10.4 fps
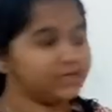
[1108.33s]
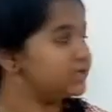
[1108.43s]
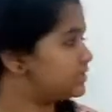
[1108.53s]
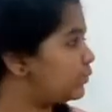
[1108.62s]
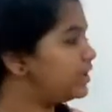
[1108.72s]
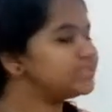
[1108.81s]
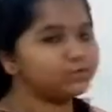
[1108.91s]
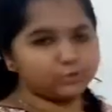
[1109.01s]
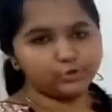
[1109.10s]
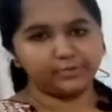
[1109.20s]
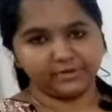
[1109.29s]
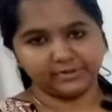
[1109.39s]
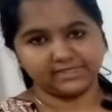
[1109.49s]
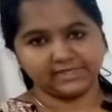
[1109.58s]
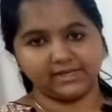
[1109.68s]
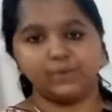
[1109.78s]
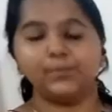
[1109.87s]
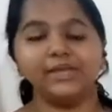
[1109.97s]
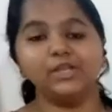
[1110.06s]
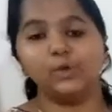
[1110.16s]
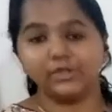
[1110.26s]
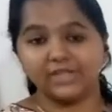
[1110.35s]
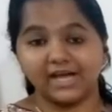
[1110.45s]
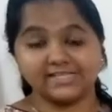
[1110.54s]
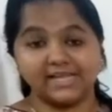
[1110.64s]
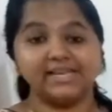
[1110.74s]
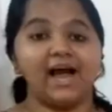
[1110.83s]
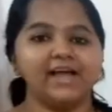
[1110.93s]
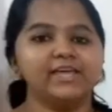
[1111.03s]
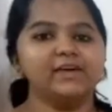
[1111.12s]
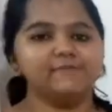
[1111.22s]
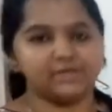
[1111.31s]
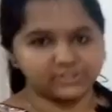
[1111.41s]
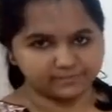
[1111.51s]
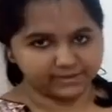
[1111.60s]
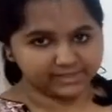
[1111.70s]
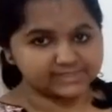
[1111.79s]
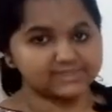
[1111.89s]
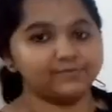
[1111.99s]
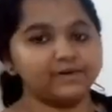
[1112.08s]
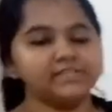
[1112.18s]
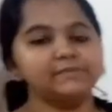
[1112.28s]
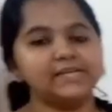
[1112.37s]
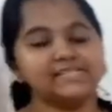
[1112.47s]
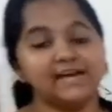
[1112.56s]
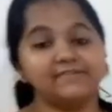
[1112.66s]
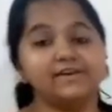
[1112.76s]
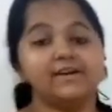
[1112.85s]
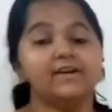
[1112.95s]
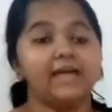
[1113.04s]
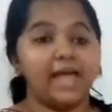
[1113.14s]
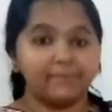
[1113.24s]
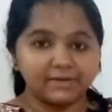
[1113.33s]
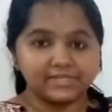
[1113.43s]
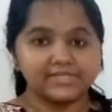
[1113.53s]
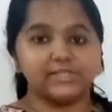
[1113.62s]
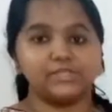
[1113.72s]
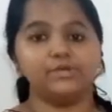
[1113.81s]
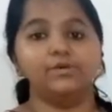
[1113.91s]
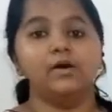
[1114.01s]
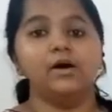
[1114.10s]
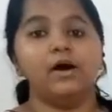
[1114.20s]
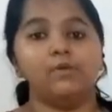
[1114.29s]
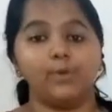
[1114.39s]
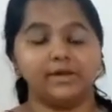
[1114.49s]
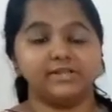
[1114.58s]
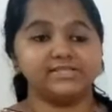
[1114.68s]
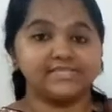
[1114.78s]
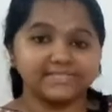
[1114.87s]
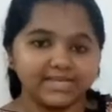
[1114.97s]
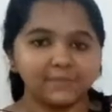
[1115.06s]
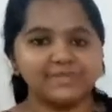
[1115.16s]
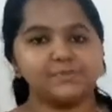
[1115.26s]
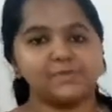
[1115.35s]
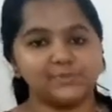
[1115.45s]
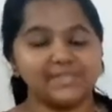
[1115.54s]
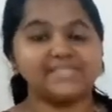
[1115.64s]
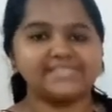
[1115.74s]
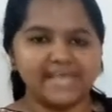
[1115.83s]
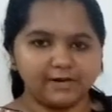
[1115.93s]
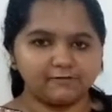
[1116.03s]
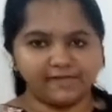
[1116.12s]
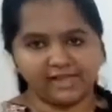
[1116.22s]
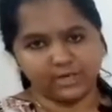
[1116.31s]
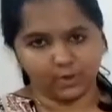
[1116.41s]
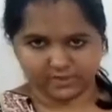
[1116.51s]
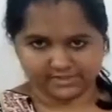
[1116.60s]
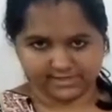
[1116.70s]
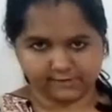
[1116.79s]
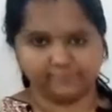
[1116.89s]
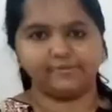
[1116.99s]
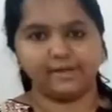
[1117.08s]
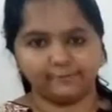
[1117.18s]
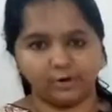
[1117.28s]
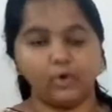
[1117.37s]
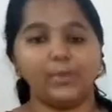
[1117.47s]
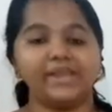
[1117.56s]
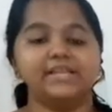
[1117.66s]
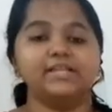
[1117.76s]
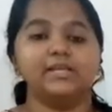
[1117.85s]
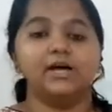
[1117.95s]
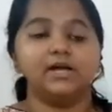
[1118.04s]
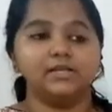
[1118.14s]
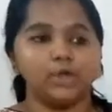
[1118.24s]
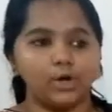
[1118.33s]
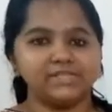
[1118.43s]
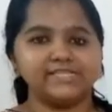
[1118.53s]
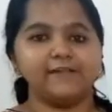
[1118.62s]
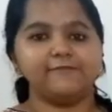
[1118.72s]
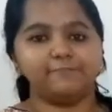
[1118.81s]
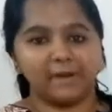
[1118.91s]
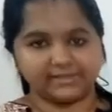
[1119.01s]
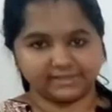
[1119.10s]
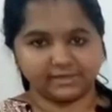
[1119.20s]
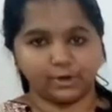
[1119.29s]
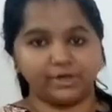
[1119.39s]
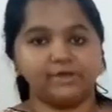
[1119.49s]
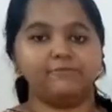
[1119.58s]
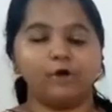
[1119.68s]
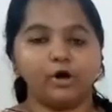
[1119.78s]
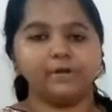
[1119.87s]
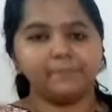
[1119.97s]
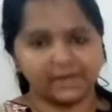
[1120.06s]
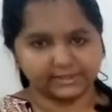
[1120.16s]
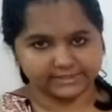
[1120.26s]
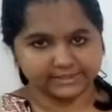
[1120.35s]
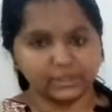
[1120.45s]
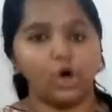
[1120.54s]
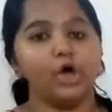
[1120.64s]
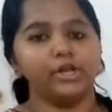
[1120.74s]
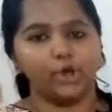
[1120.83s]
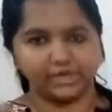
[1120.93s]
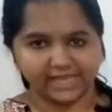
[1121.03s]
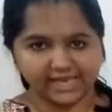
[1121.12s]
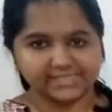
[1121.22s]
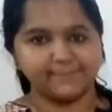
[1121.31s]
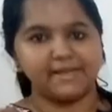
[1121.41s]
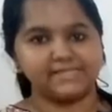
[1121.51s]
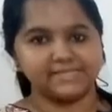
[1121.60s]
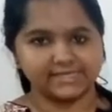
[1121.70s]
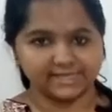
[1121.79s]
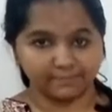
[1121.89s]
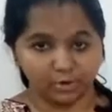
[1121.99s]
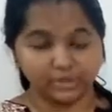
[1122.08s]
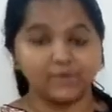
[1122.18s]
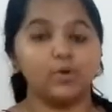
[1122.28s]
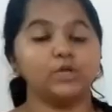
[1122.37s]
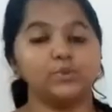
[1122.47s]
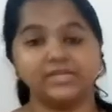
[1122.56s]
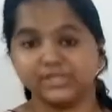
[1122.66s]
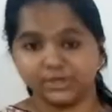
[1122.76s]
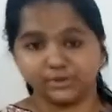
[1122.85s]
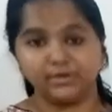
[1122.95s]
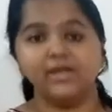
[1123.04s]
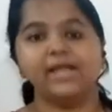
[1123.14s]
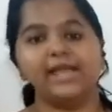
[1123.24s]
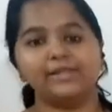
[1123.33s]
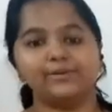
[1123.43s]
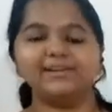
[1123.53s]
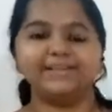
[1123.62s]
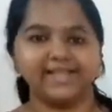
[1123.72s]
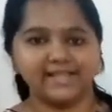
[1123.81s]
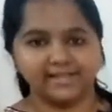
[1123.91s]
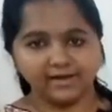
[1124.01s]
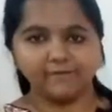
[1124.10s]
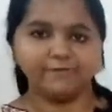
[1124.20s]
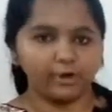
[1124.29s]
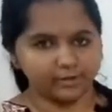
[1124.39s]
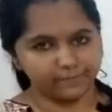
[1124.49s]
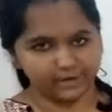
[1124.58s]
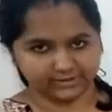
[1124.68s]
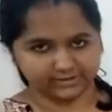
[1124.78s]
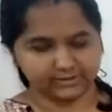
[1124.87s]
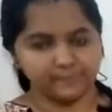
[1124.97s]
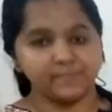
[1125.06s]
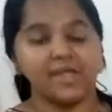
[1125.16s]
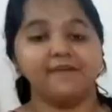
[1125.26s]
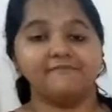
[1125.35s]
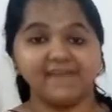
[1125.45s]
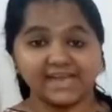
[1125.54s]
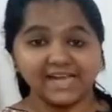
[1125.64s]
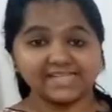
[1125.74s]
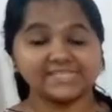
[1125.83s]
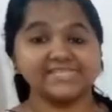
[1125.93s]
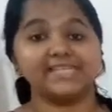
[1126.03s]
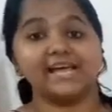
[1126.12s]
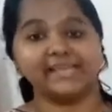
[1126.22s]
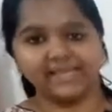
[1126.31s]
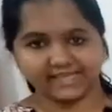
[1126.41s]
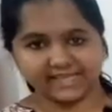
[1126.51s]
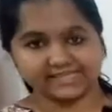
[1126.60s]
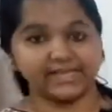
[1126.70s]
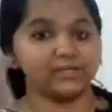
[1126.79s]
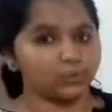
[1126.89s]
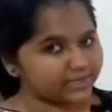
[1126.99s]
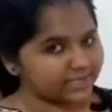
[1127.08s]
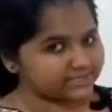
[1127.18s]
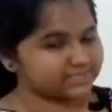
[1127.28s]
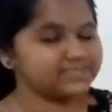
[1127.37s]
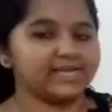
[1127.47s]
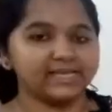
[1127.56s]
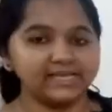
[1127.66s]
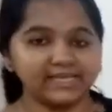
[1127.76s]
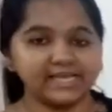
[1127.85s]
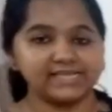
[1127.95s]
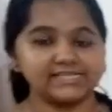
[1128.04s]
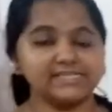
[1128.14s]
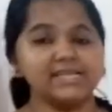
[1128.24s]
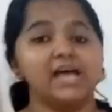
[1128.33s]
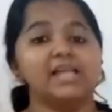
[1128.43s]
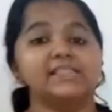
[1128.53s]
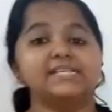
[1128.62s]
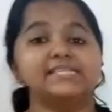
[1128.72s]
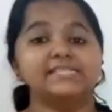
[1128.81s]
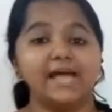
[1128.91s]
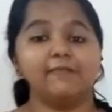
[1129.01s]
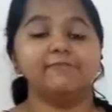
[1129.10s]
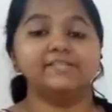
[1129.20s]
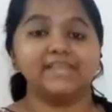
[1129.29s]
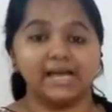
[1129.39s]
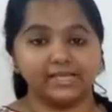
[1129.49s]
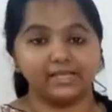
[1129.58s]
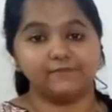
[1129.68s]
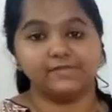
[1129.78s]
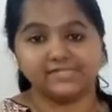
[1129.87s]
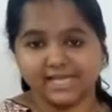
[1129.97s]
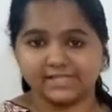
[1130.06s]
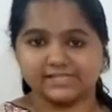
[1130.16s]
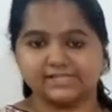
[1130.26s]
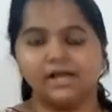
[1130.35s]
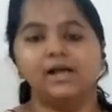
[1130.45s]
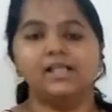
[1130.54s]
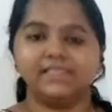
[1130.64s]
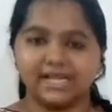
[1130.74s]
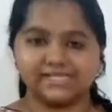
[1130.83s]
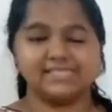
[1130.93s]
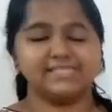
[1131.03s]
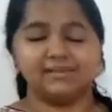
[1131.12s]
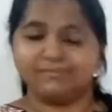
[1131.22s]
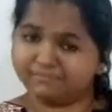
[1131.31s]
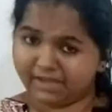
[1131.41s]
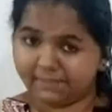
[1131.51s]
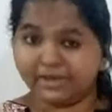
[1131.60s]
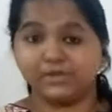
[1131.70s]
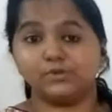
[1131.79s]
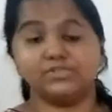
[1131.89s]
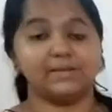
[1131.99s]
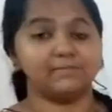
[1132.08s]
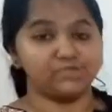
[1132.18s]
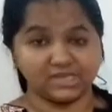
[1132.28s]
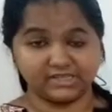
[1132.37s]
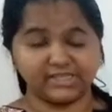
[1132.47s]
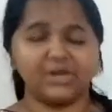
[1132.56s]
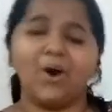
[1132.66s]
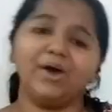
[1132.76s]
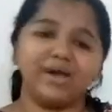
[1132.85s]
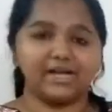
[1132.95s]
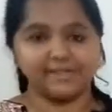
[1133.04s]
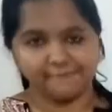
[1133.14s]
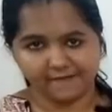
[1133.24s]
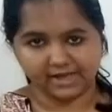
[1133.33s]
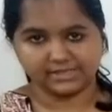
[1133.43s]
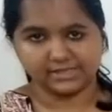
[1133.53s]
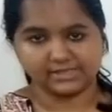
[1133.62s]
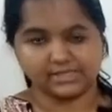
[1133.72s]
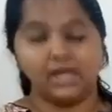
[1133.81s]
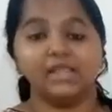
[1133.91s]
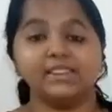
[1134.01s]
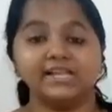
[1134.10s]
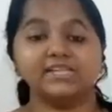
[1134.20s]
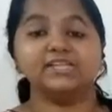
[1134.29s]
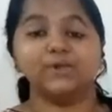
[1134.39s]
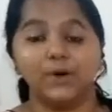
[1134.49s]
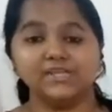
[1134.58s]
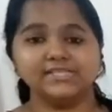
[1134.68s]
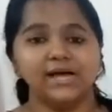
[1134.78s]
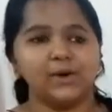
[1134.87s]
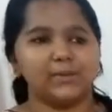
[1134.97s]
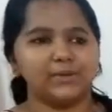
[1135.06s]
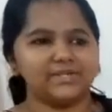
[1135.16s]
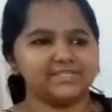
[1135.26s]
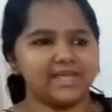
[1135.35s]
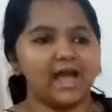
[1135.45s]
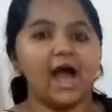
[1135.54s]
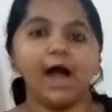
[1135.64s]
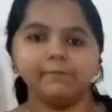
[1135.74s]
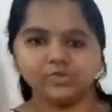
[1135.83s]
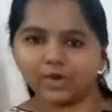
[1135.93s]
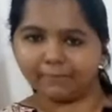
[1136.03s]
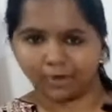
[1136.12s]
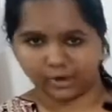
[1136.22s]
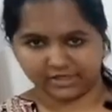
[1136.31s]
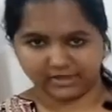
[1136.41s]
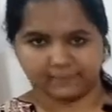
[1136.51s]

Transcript: So what is autoimmunity? We know that in higher vertebrates, the vertebrates have an ability to distinguish between self and non-self. Therefore, when a non-self particle or a foreign particle or an organism enters our body, what would it do? It will kill the foreign particle. Whereas the second case, there are two cases. The second case is the self-attacking of the cells. That is maybe due to some genetic or other factors that can cause harm to our body.